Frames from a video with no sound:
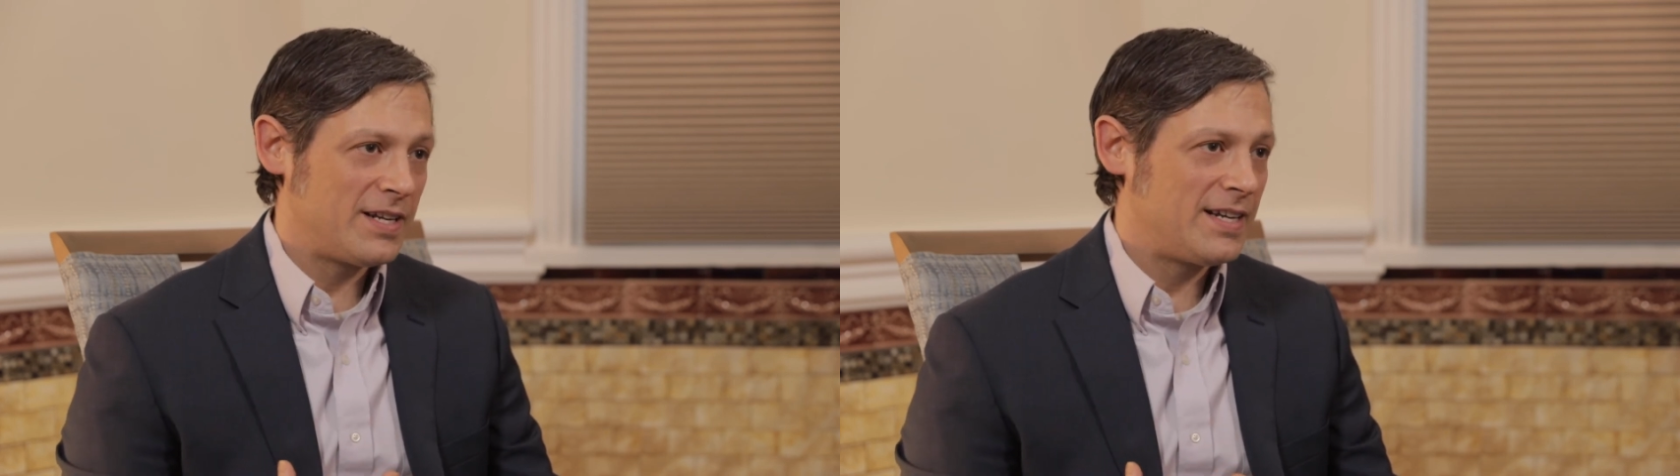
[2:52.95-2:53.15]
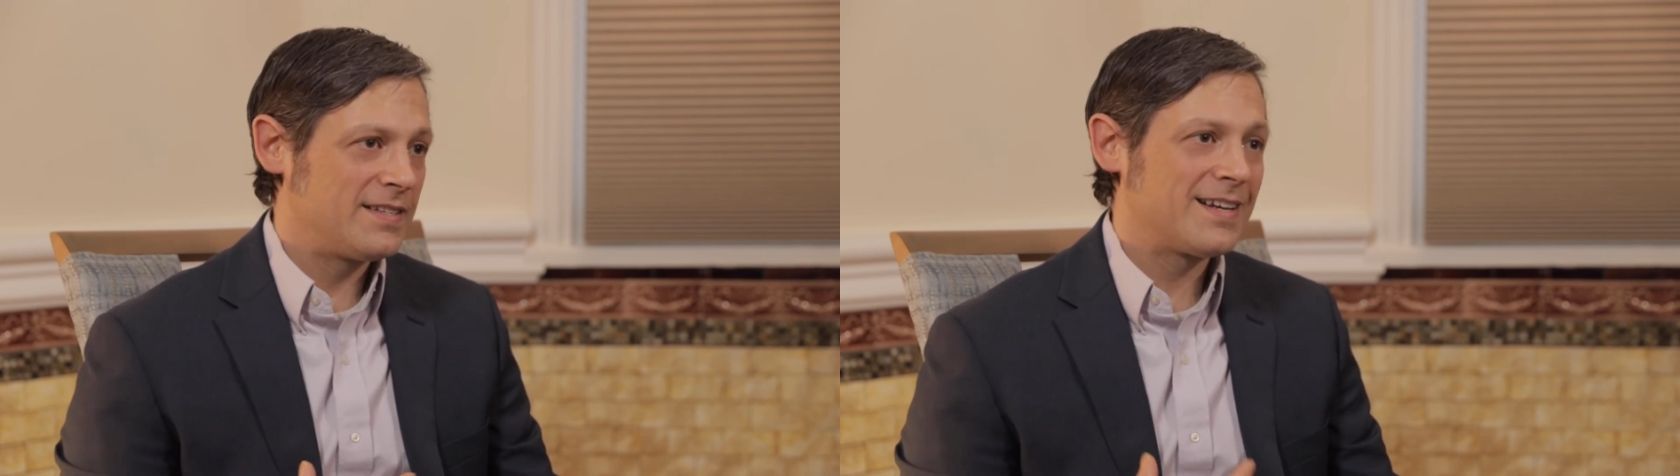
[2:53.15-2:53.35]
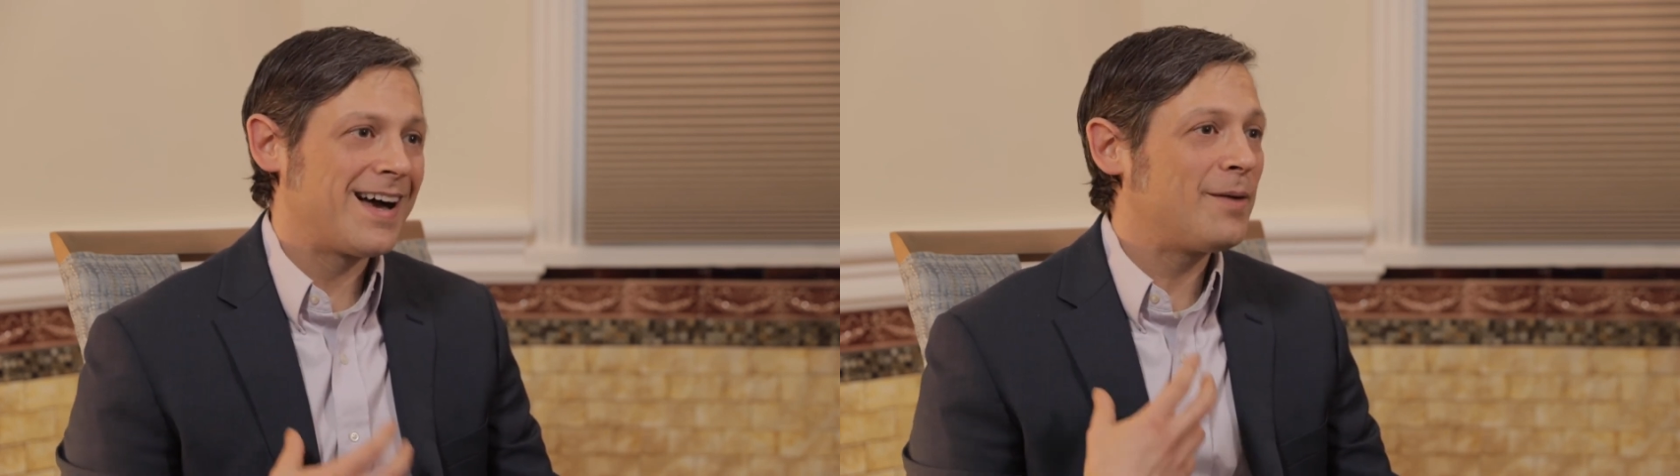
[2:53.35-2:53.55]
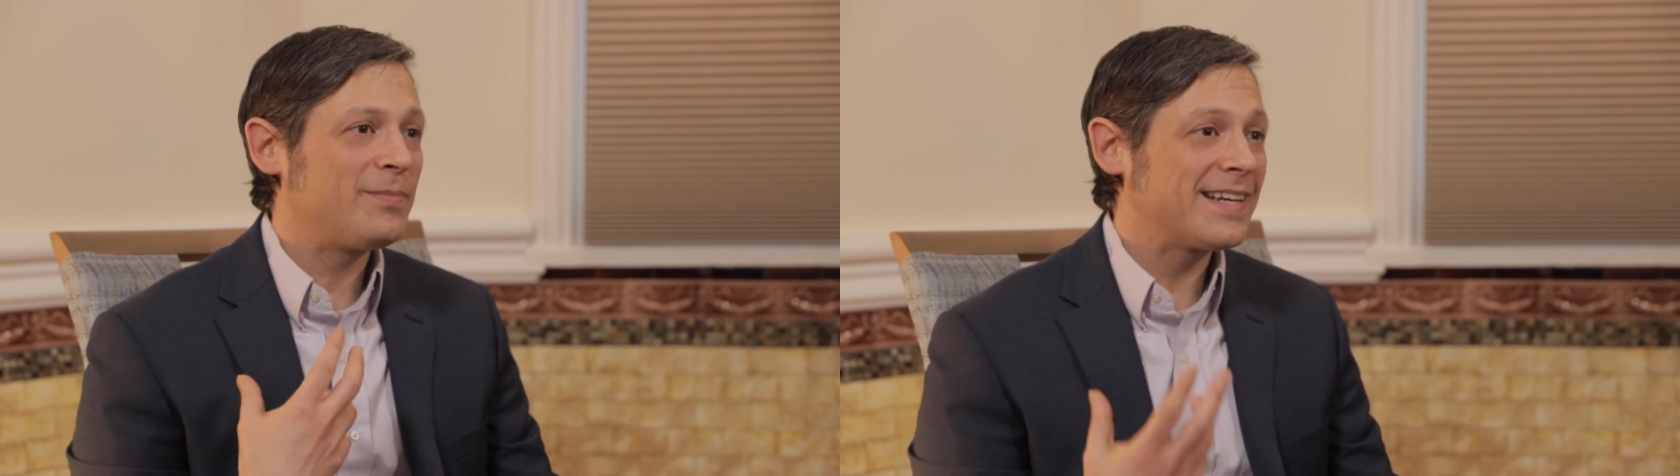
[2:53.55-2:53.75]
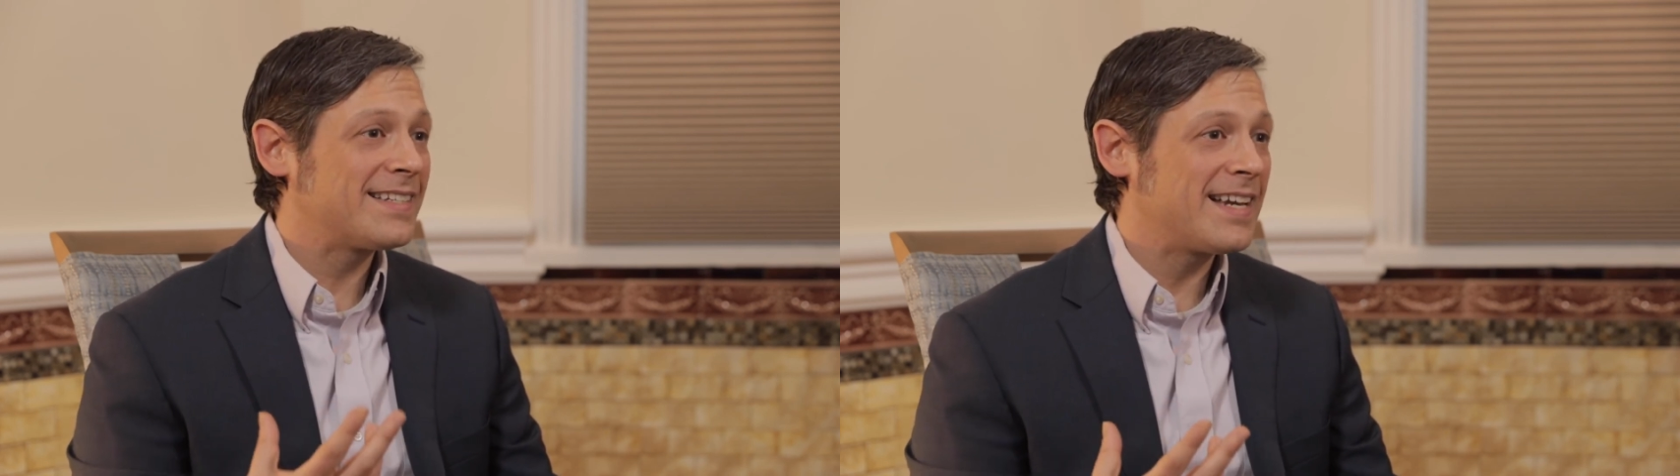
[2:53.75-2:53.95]
needs,
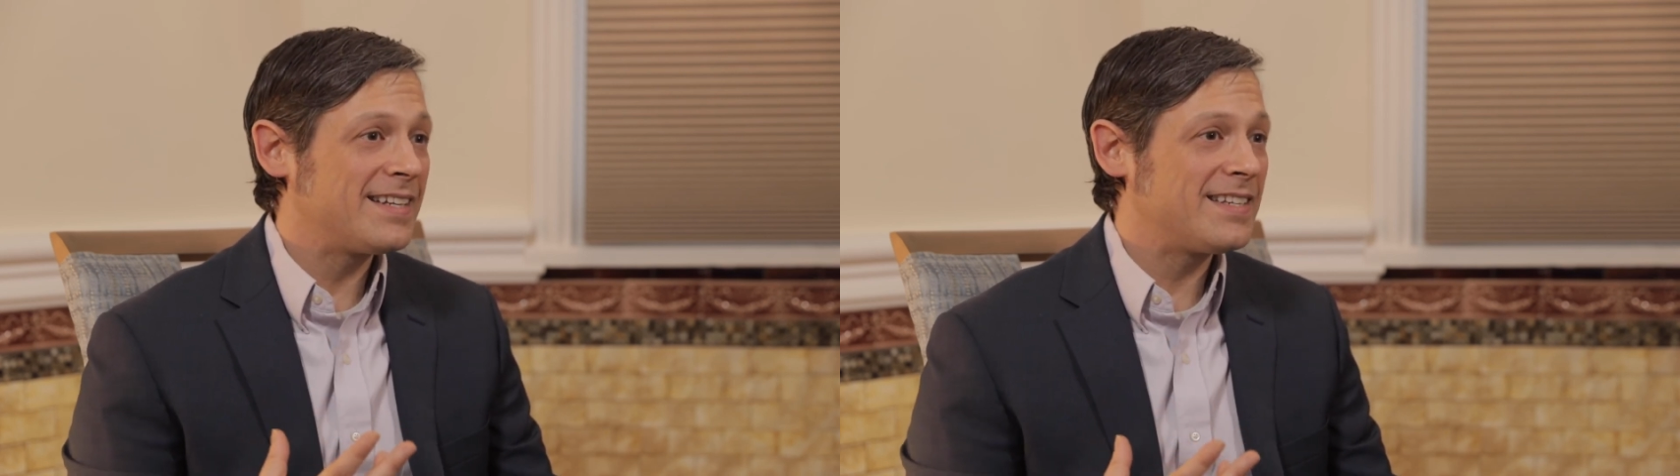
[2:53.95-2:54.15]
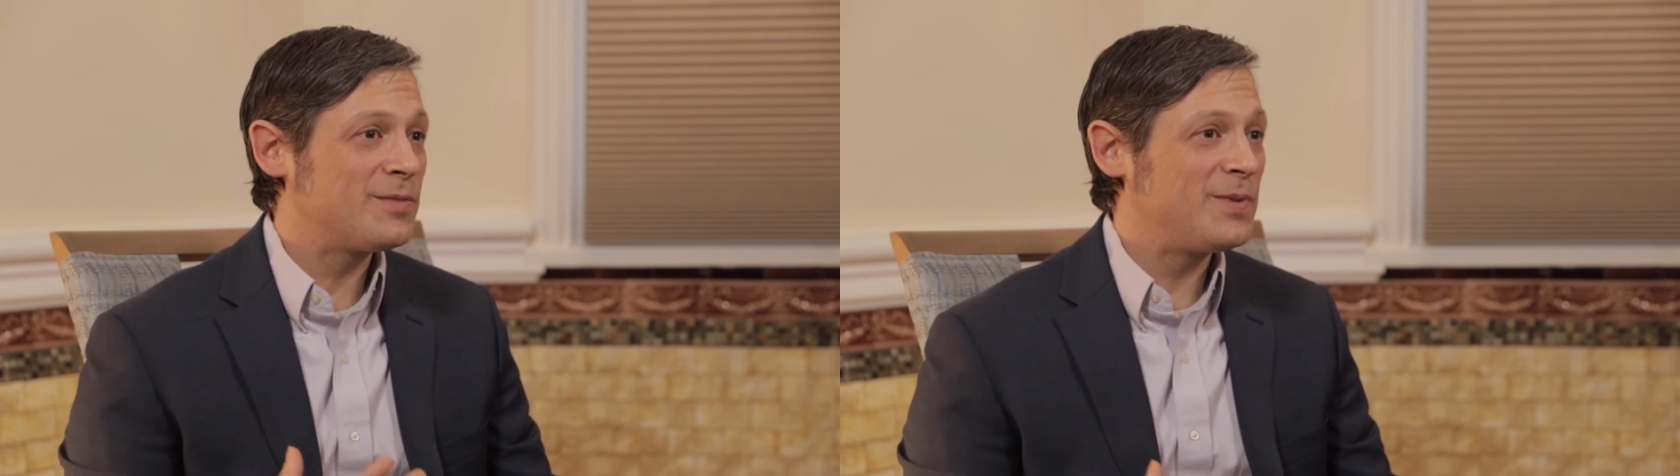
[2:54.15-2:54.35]
complex cases,